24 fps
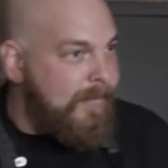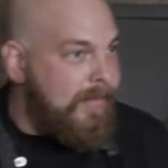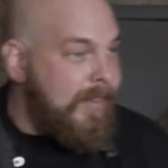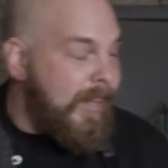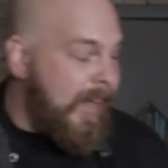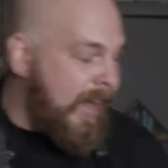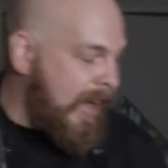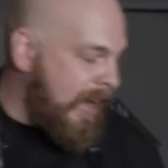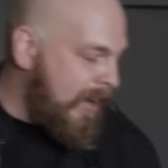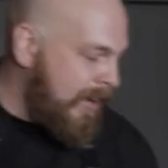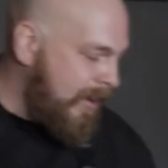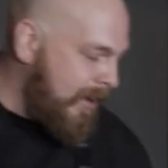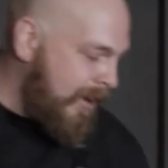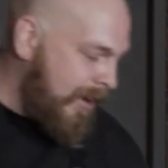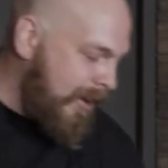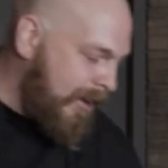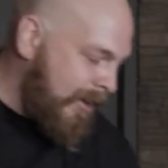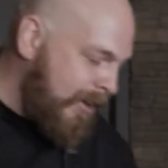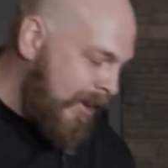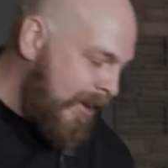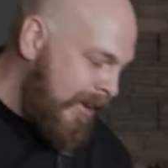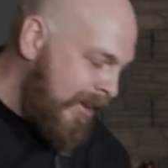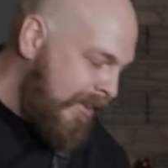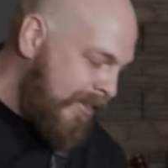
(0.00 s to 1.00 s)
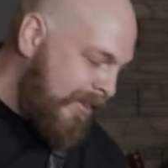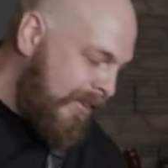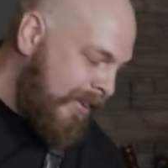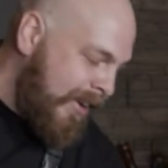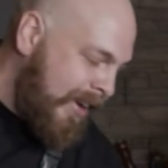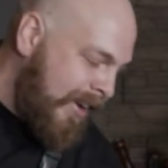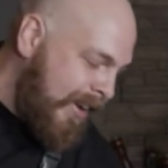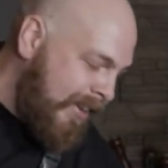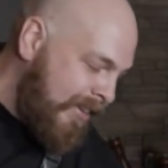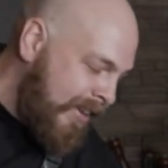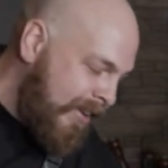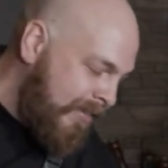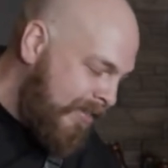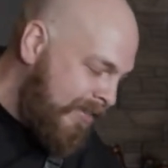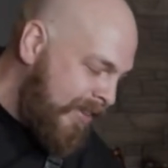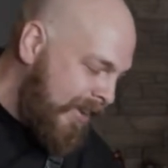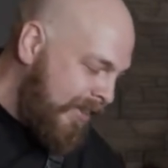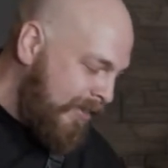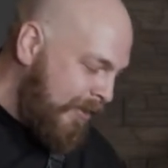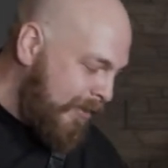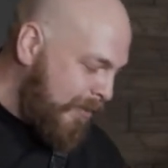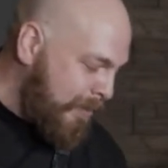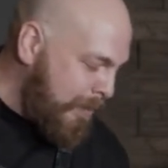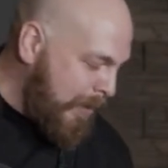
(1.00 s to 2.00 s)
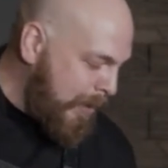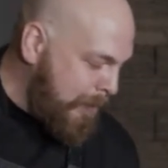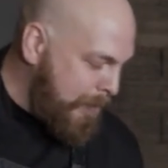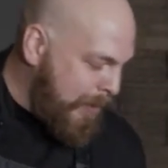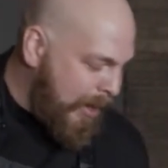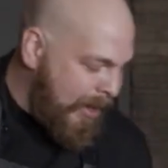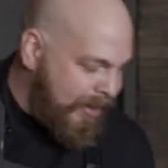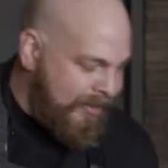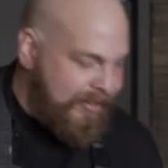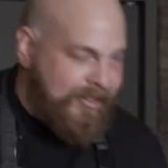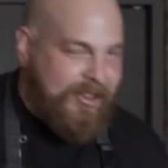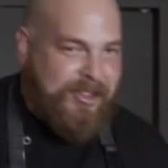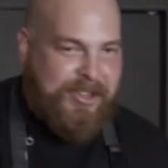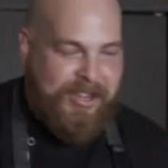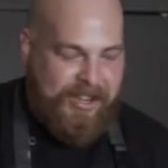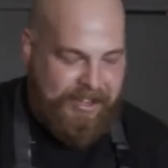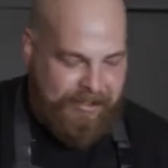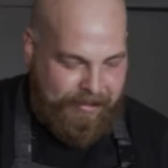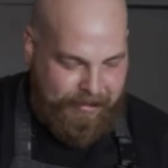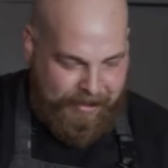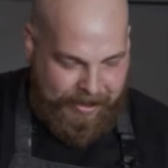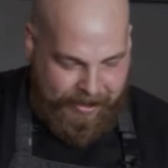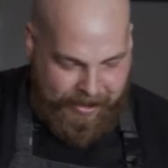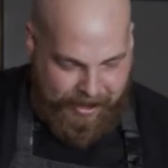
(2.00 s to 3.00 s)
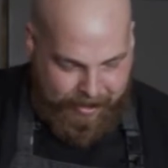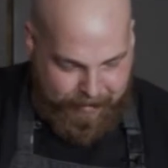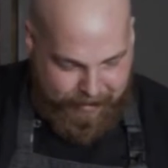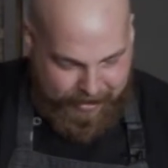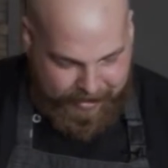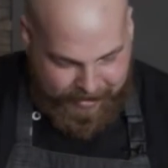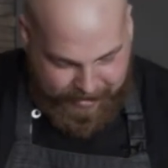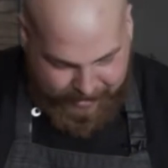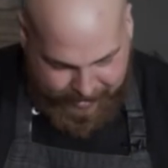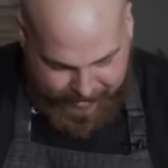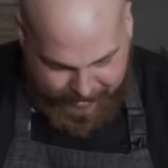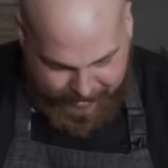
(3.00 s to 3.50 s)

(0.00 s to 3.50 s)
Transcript: Yeah, Galati is great. I love seeing those big boxes of cheese when they come in.